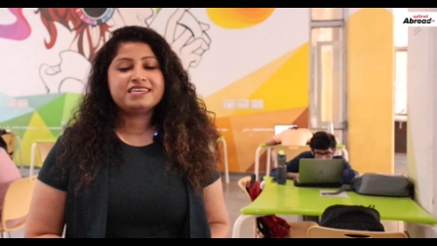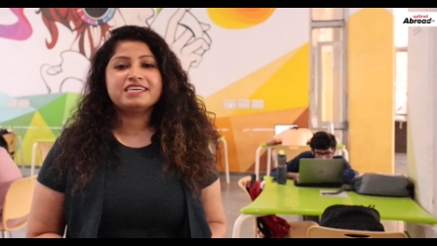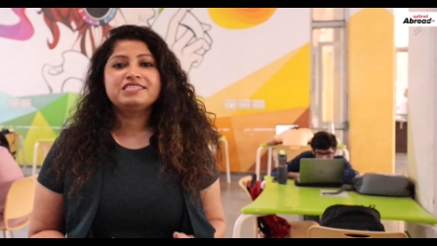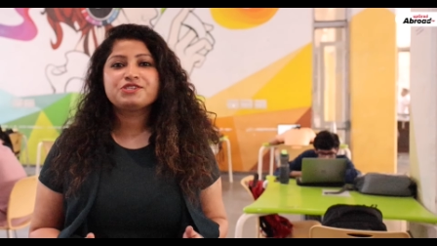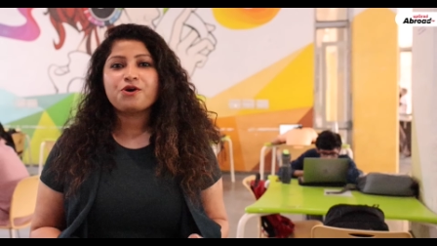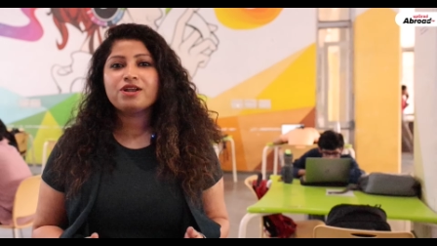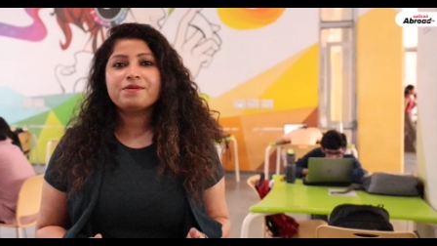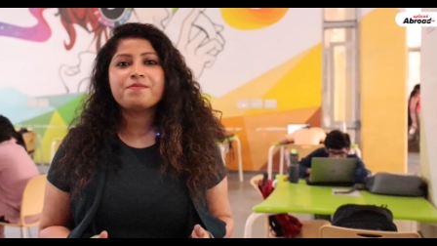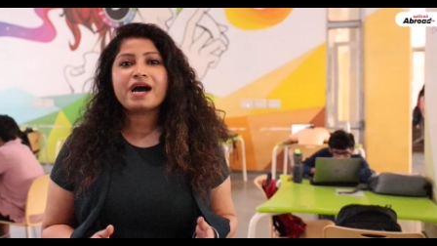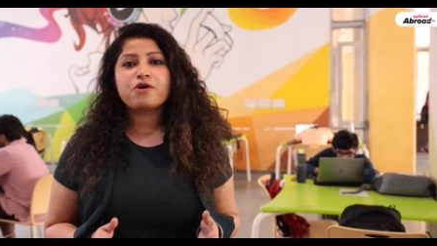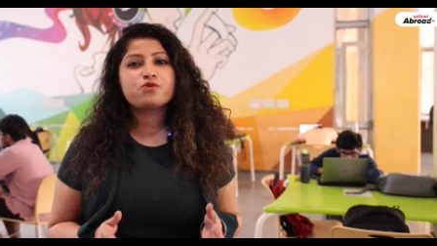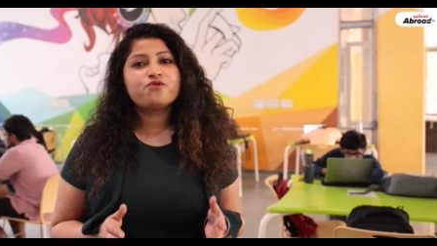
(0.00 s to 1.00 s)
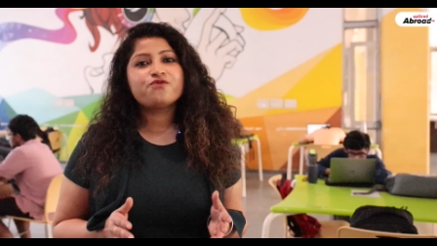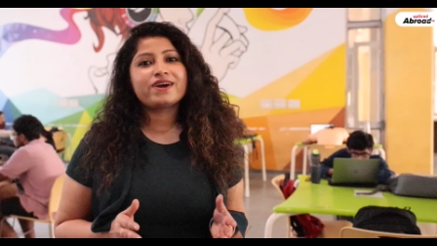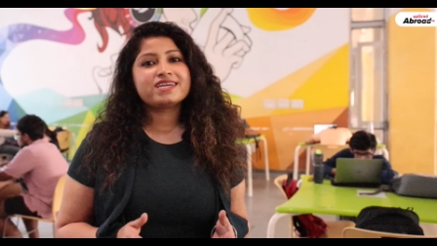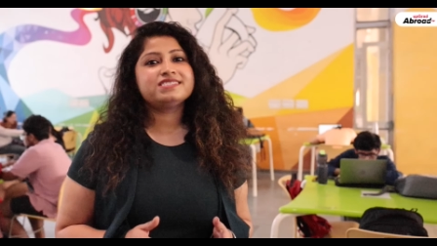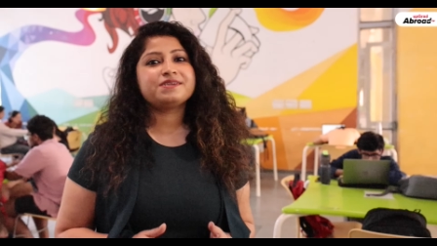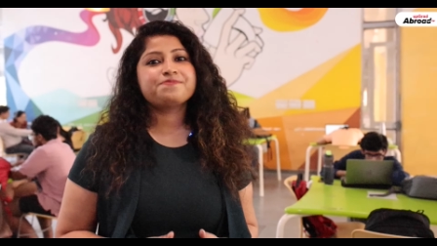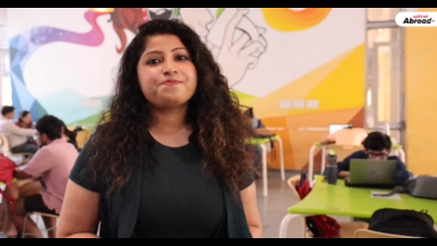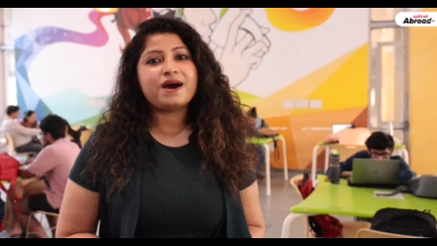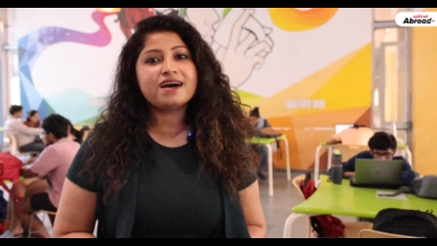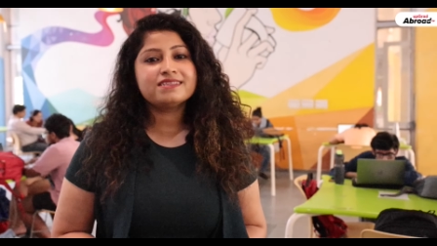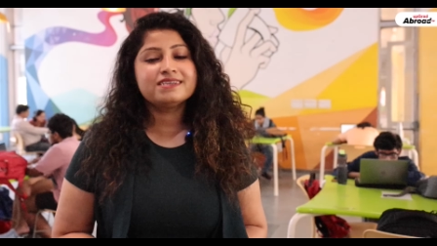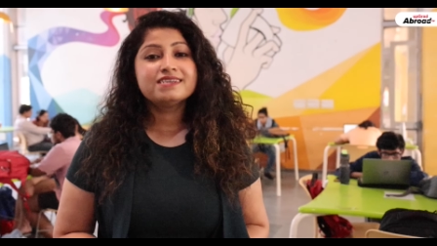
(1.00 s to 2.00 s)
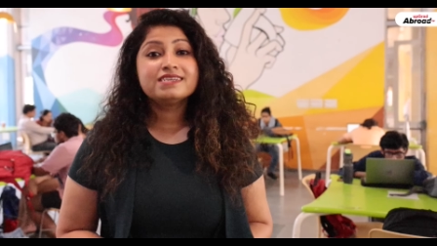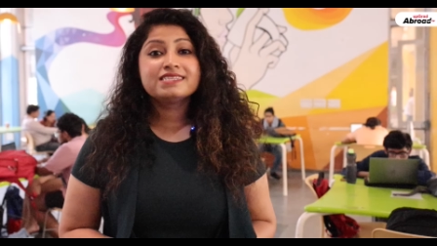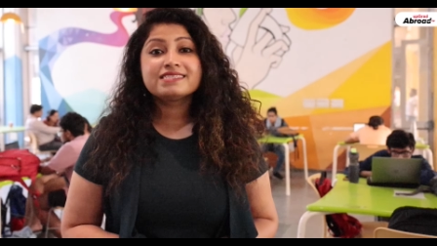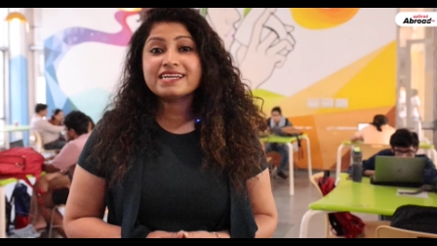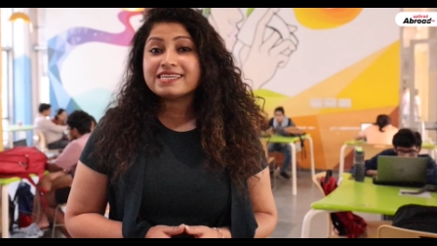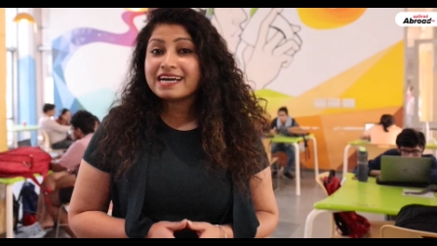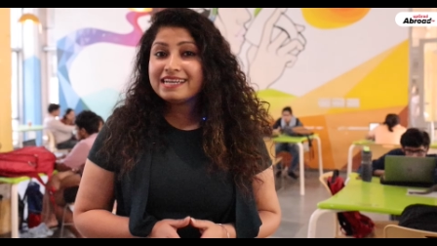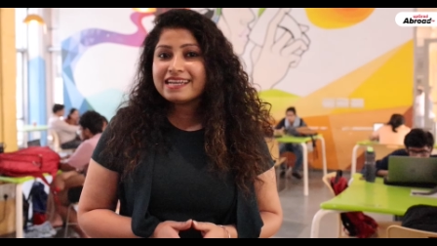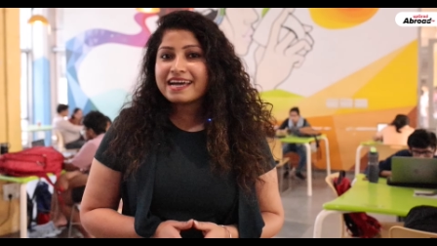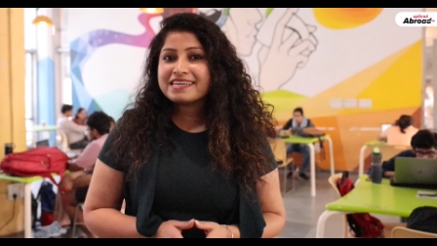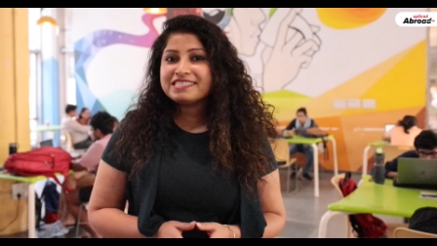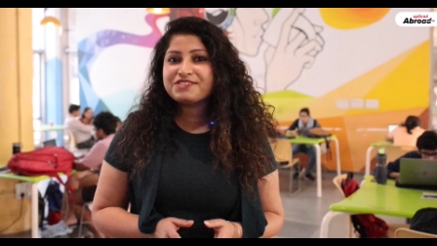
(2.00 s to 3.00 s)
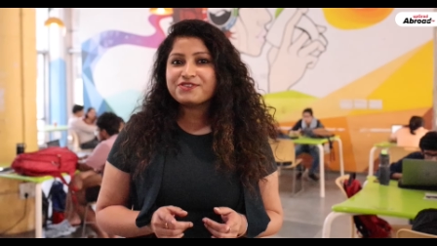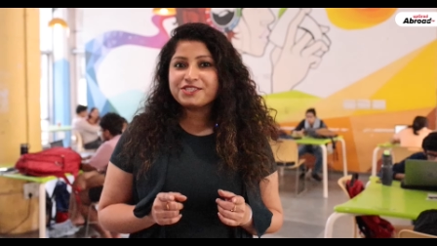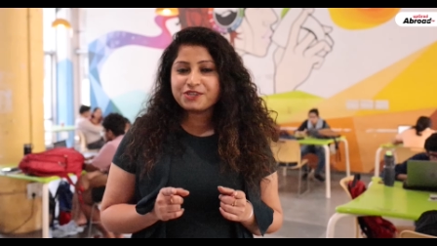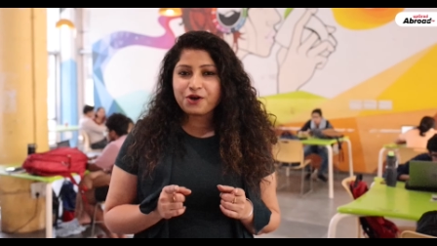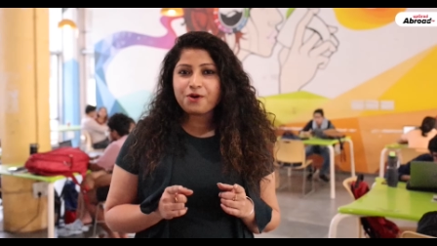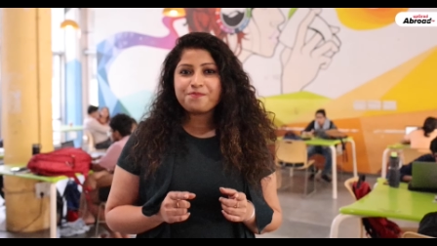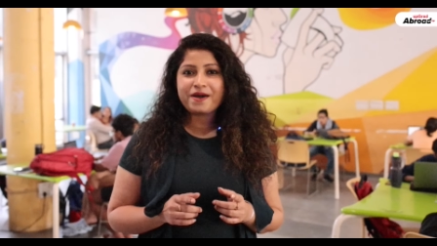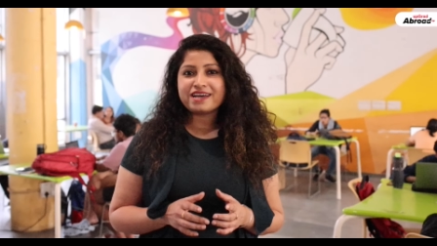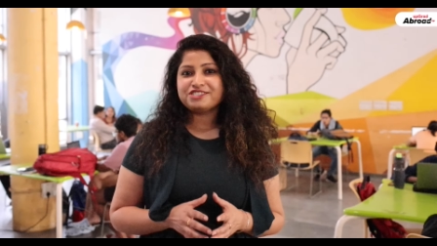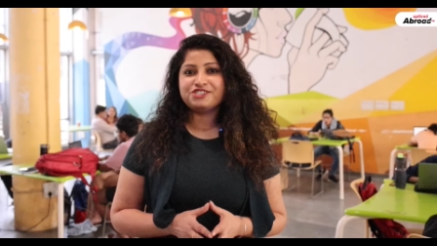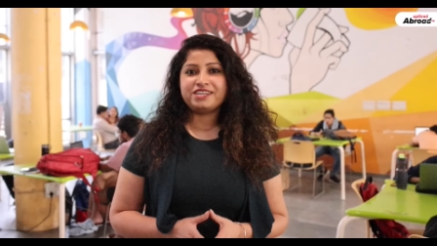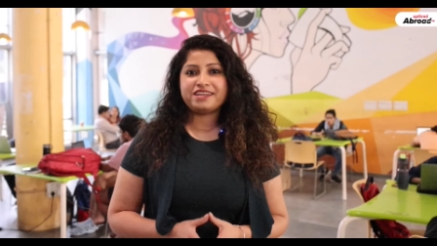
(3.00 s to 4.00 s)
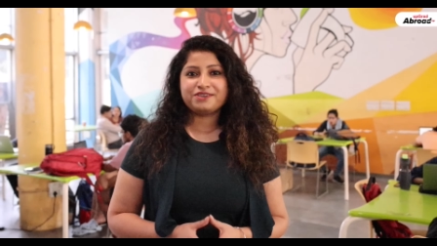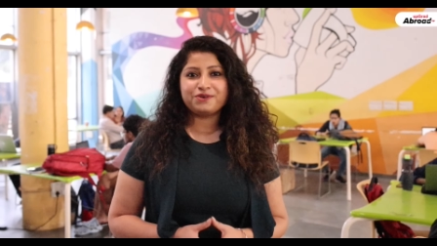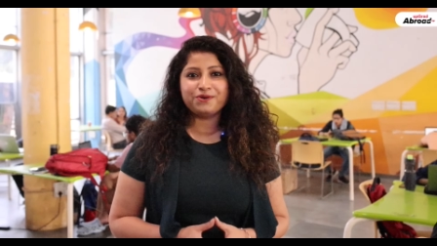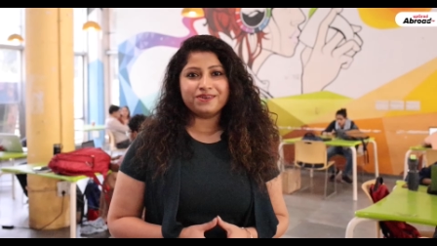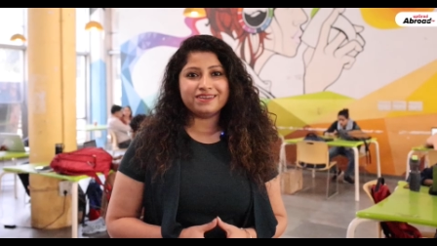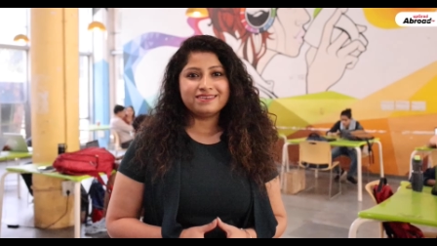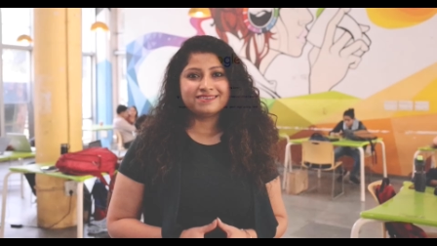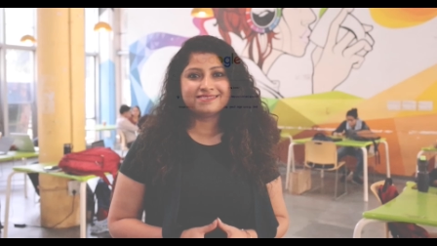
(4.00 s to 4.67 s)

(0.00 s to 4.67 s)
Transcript: It's all about finding a path that aligns with your passion and goal.